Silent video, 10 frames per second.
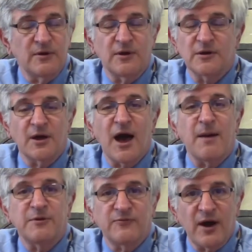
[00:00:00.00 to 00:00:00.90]
a, a
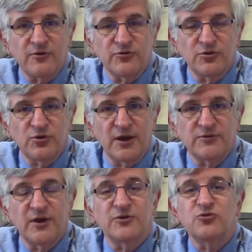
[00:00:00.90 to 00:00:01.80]
common virus in the United
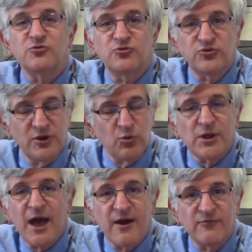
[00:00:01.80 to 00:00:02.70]
States, she
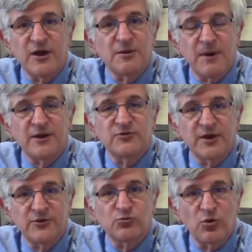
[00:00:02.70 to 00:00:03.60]
will have antibodies
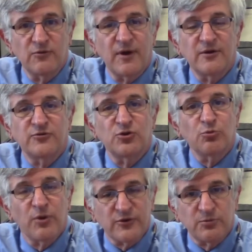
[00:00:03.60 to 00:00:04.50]
against rotavirus in
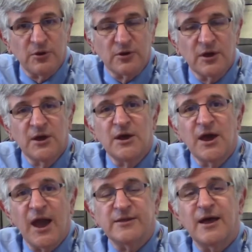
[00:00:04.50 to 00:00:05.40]
her breast milk.
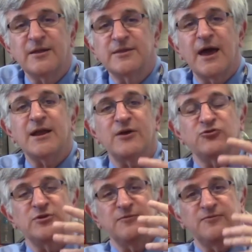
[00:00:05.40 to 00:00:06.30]
And that then, as
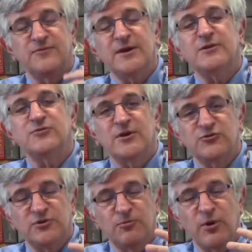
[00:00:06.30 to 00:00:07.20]
she feeds, as
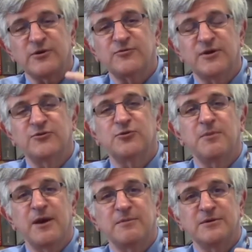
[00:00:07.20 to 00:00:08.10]
she breastfeeds the
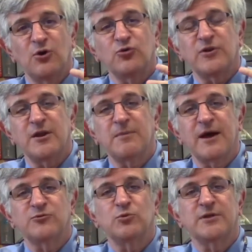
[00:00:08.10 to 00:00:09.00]
baby, those
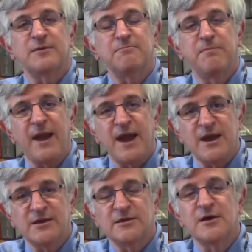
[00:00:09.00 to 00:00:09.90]
antibodies will then
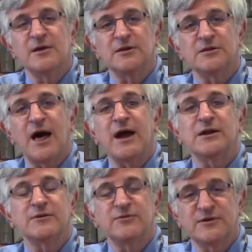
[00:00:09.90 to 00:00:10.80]
bathe the
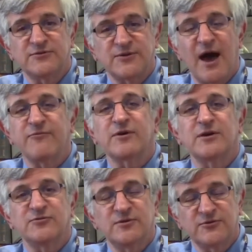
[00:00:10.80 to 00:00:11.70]
lining of the
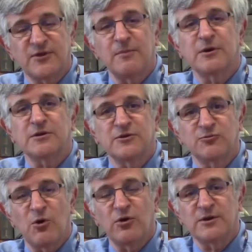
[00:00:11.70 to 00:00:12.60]
esophagus and the stomach and the
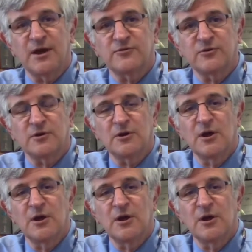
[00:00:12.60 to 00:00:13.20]
small intestine.